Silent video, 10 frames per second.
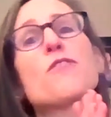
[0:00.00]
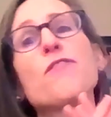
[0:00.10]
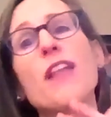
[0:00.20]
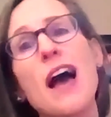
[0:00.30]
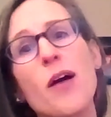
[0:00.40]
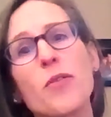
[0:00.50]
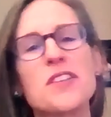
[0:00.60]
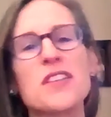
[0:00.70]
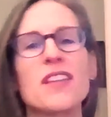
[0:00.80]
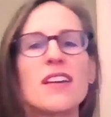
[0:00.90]
the
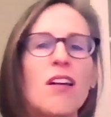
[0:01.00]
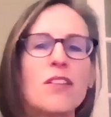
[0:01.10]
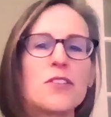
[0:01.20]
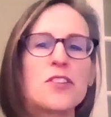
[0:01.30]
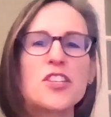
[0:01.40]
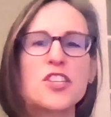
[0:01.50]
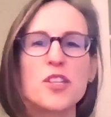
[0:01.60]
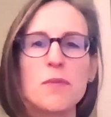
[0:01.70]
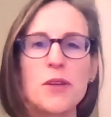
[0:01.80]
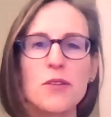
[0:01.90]
flowers and the colors. It's
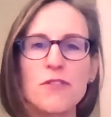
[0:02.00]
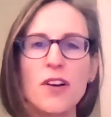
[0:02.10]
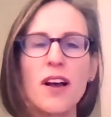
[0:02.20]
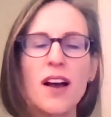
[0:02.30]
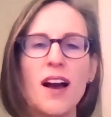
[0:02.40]
just beautiful.